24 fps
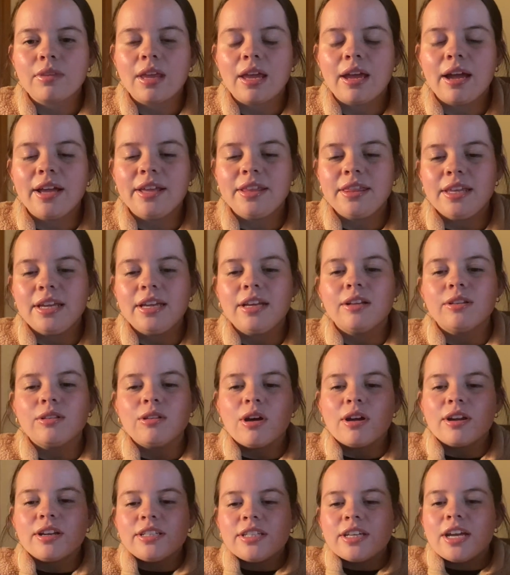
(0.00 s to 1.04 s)
I think a
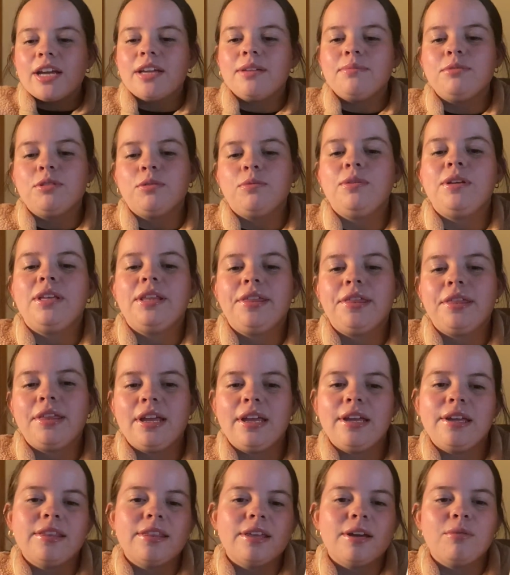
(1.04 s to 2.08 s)
lot of times we
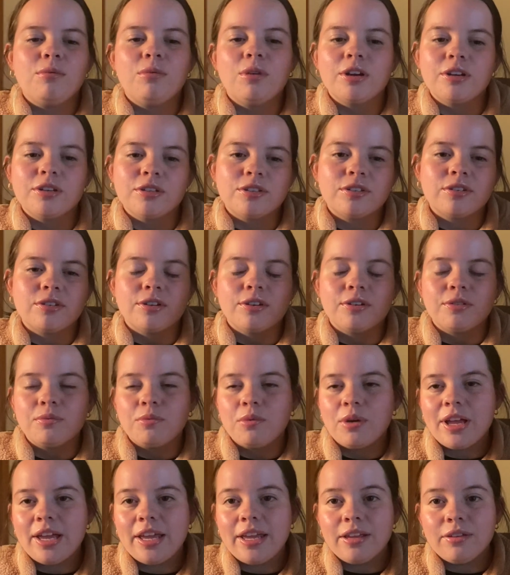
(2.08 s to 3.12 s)
think that we're a certain
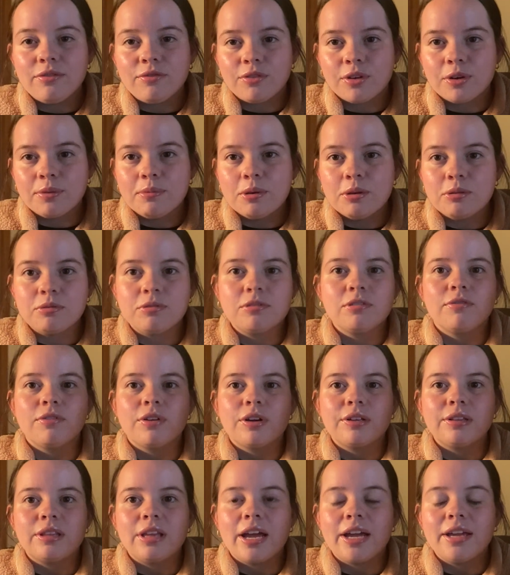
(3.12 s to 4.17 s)
way for most of
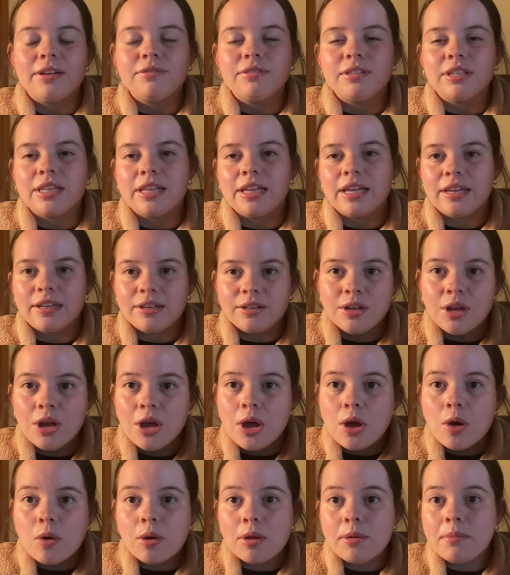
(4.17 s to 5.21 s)
our lives, and then
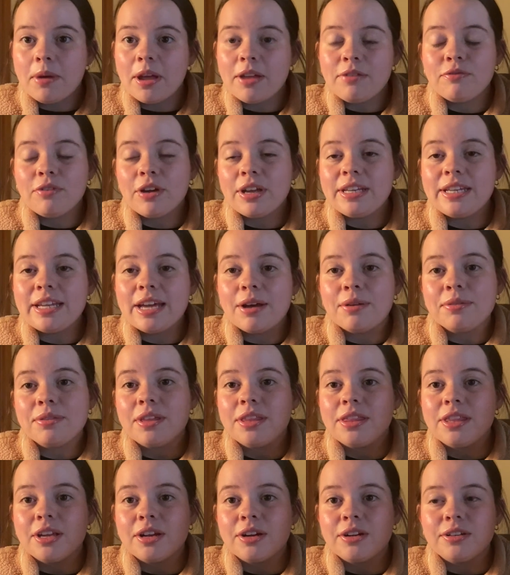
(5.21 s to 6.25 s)
we might find out
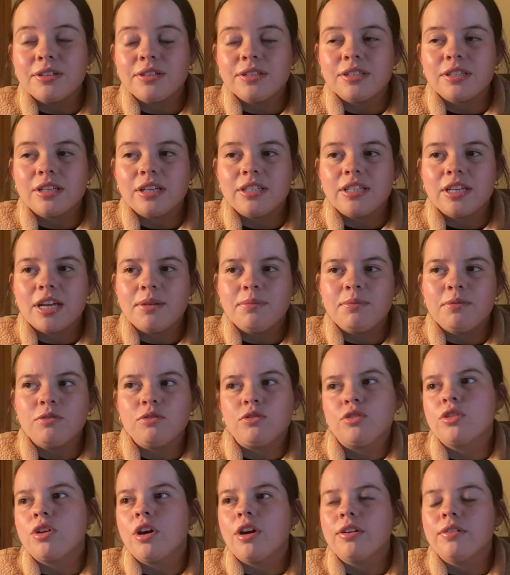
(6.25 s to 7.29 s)
that there's a type of
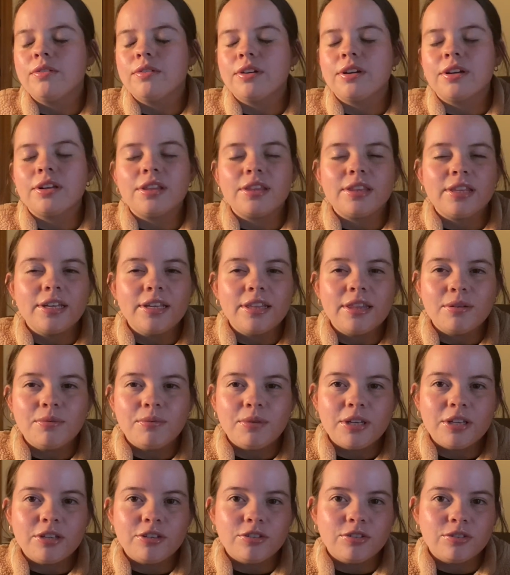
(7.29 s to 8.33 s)
genre or a thing that
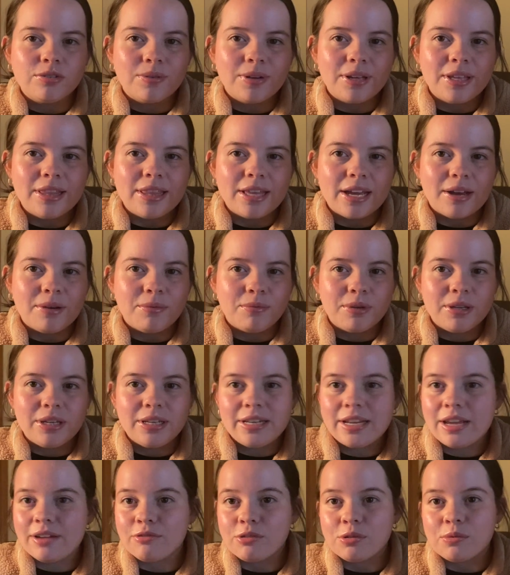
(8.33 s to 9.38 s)
we enjoy that we
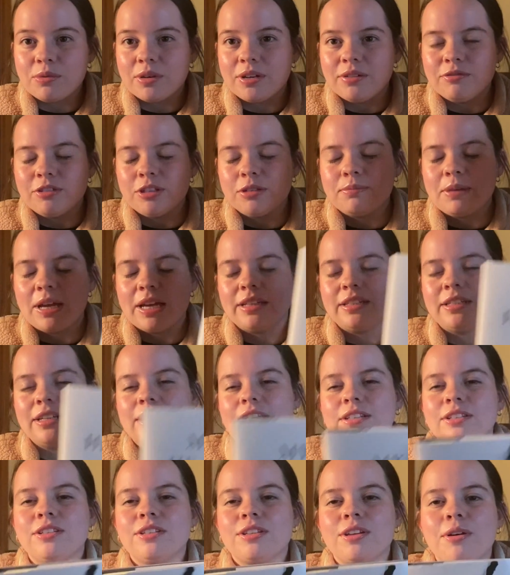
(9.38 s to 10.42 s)
never would have
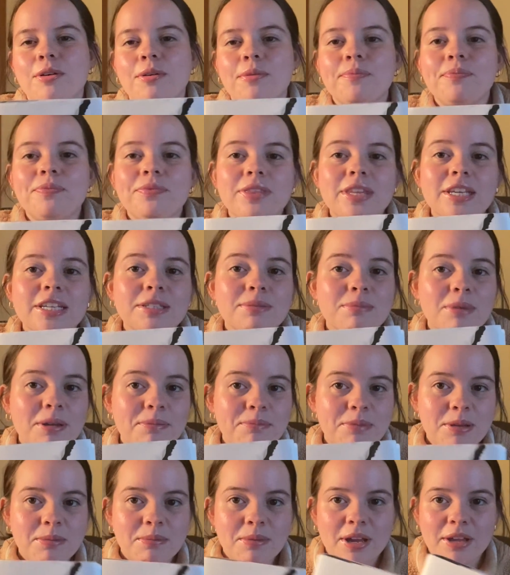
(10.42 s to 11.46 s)
expected. So this might
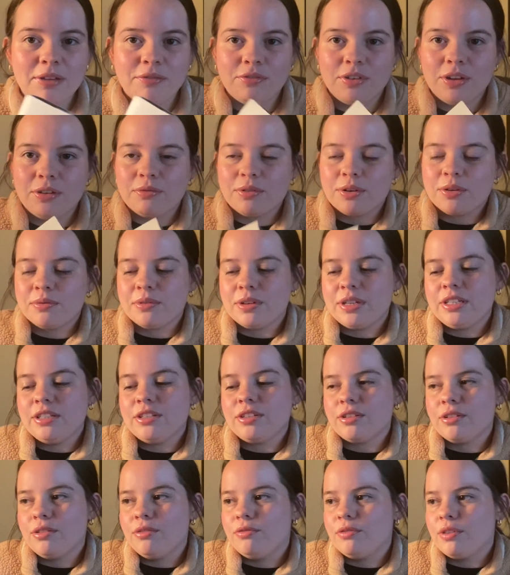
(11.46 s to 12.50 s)
be my favorite read
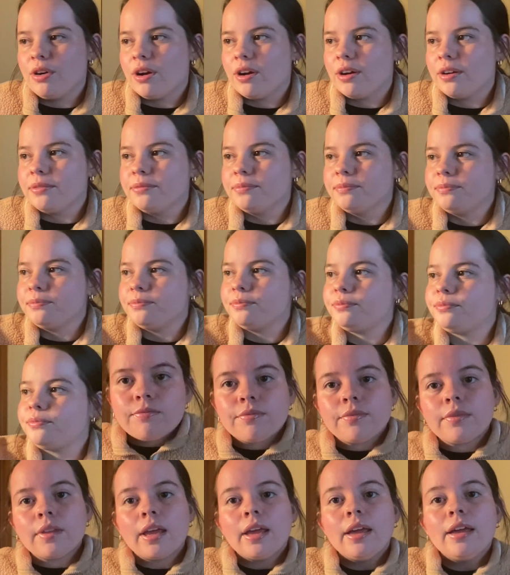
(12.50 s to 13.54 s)
so far.
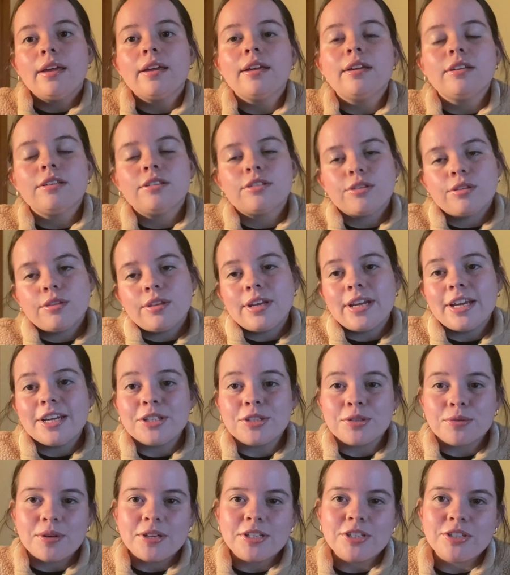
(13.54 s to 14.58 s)
So the
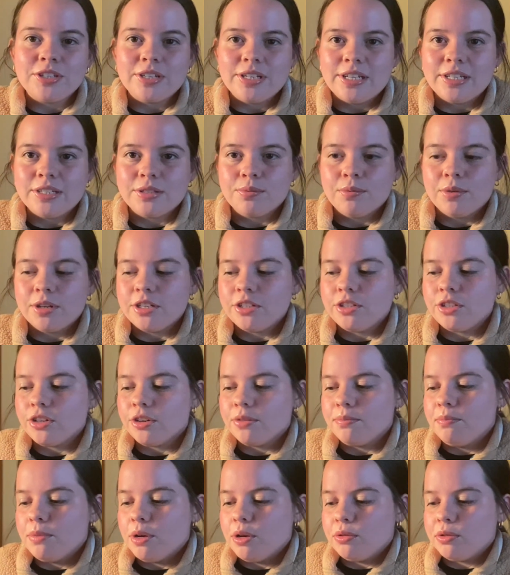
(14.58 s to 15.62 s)
next question is, what is your
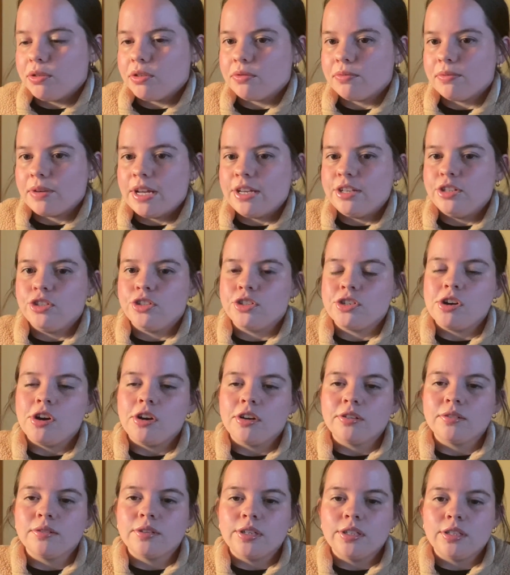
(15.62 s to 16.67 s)
most read
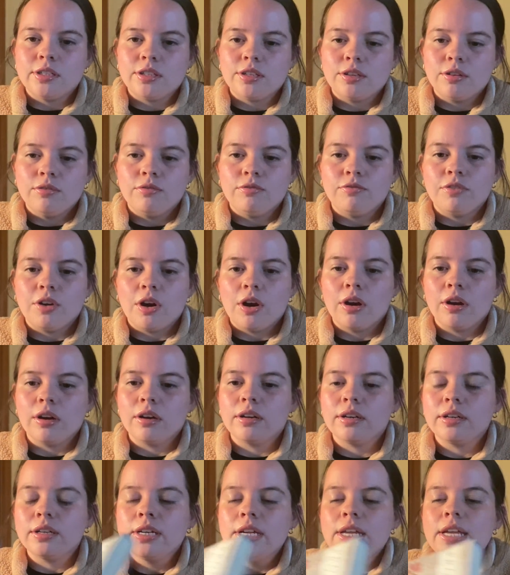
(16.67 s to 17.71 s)
genre so
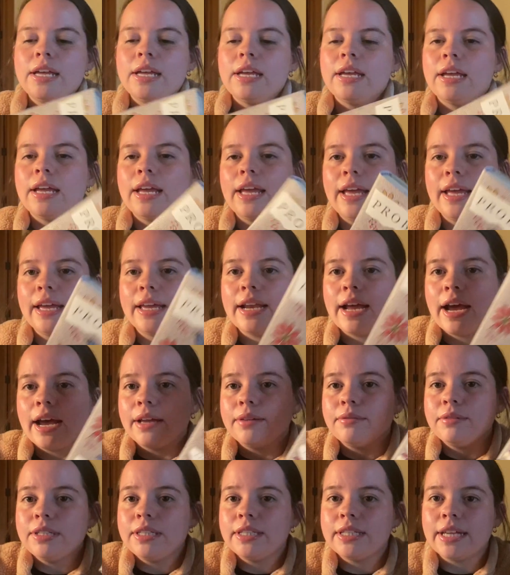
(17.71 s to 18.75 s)
far? And I
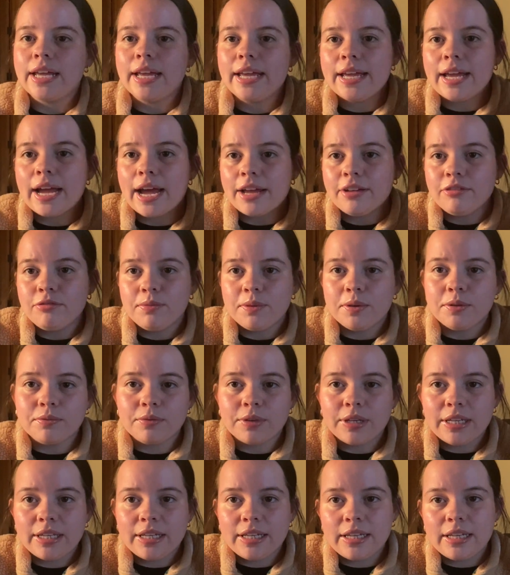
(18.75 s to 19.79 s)
would say I've been
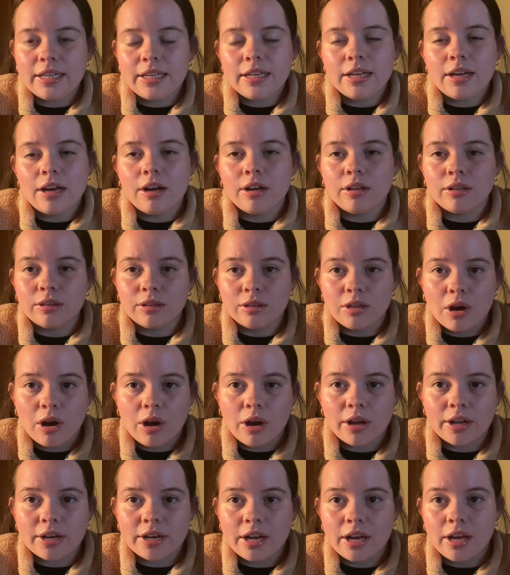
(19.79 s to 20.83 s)
reading a
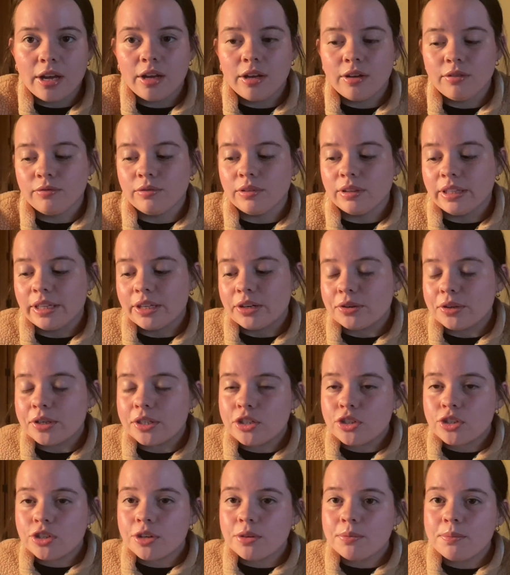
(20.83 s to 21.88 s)
lot of
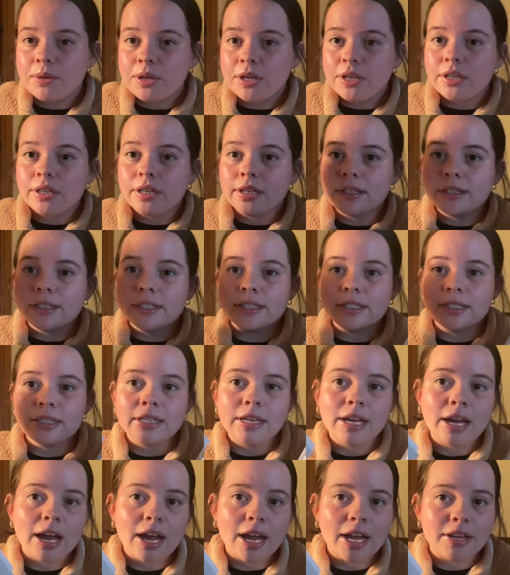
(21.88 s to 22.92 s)
literature books.
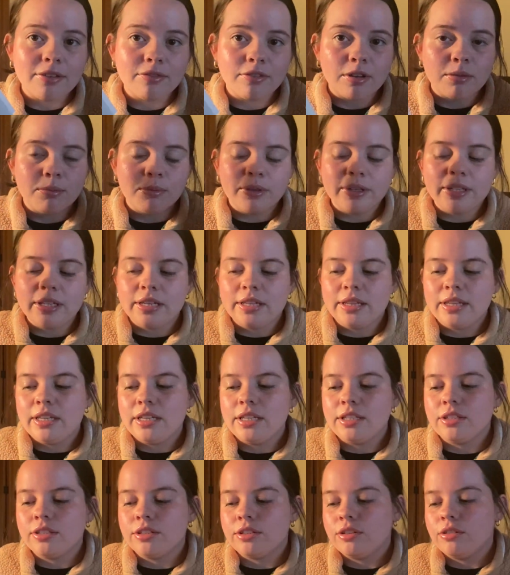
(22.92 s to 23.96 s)
I've completed
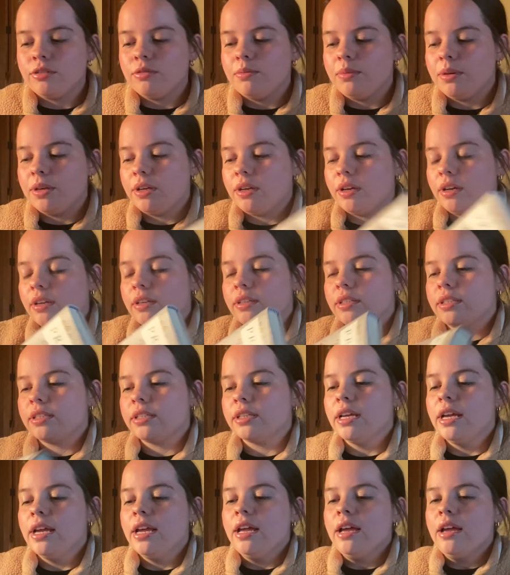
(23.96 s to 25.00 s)
these 2 books,
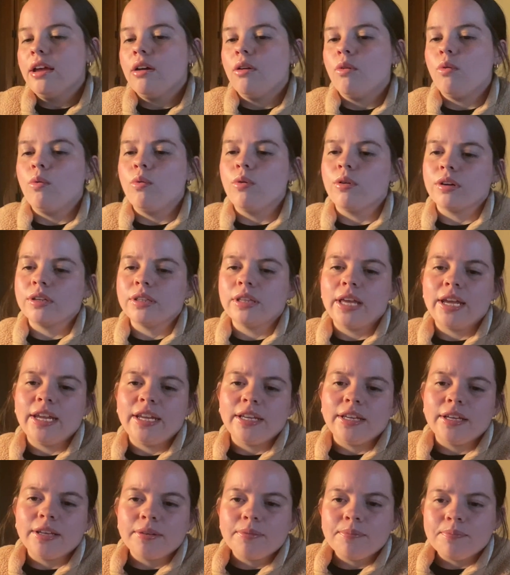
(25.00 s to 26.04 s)
or
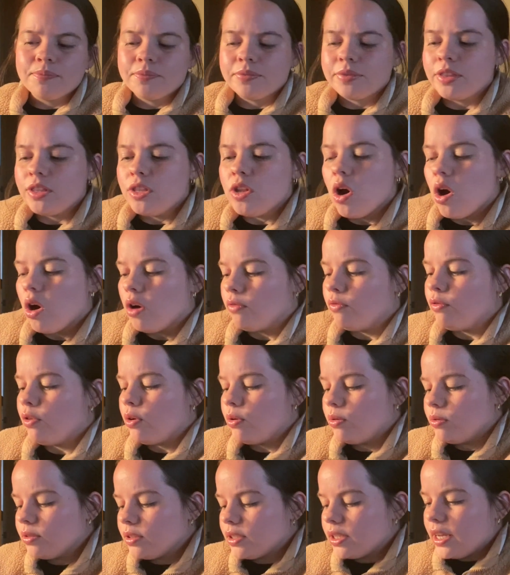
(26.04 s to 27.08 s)
like
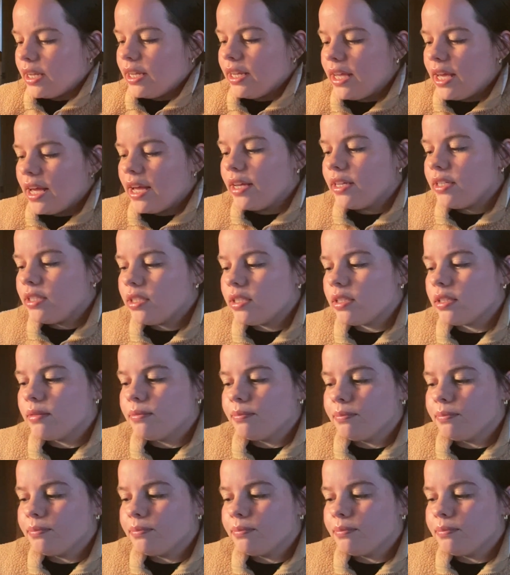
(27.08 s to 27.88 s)
novels, I guess.